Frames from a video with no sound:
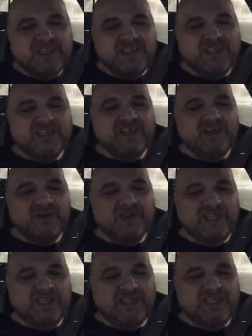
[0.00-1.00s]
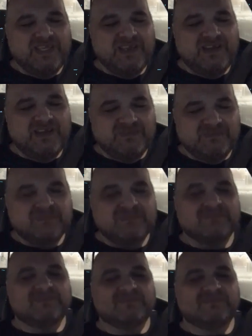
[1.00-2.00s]
you know, he, um,
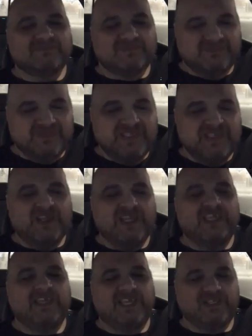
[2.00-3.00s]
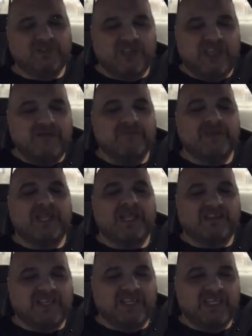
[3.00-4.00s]
yeah, he, he took care of me that
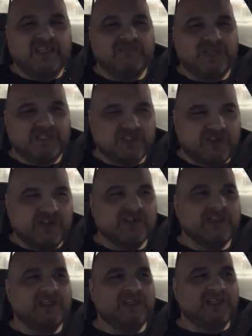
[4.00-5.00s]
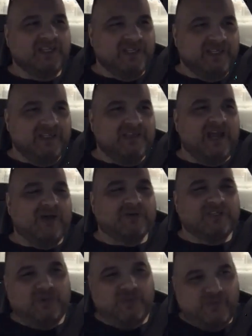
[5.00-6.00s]
night. He made sure I was,
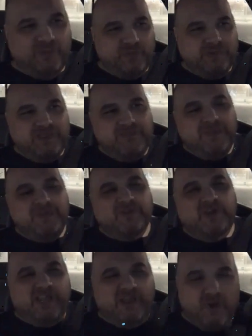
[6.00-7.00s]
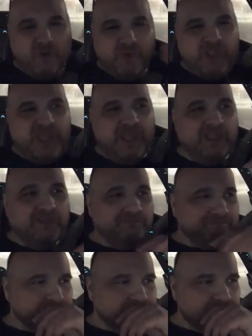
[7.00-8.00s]
you know, he made sure I got home okay.
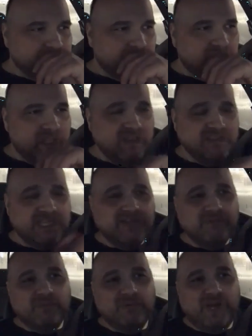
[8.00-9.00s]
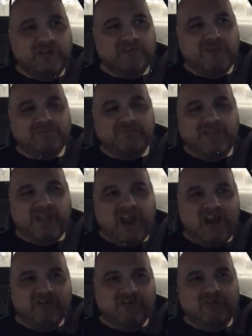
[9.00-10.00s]
Cause I, I dropped my
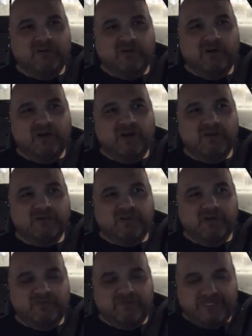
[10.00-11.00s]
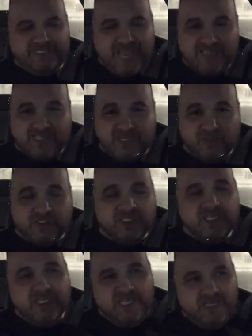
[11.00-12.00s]
car uh, off at Zach's house,
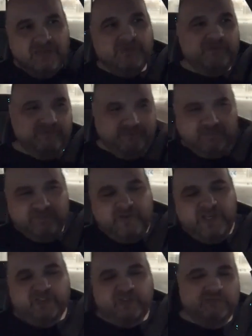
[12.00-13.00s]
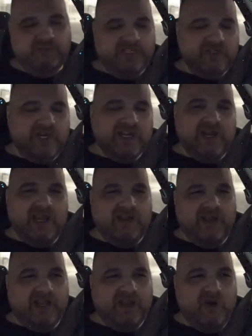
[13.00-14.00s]
but Vega made sure I,
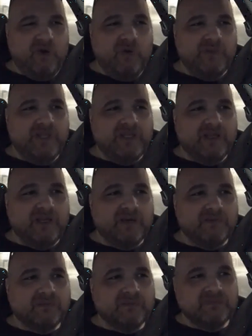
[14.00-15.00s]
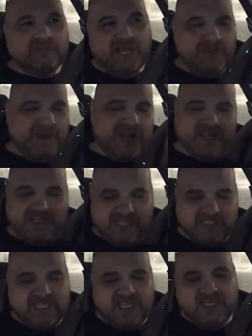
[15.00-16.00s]
I, got home and, um, I got my car the
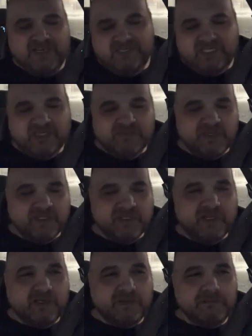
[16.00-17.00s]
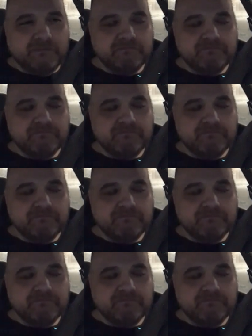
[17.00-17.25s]
next day and everything, but um,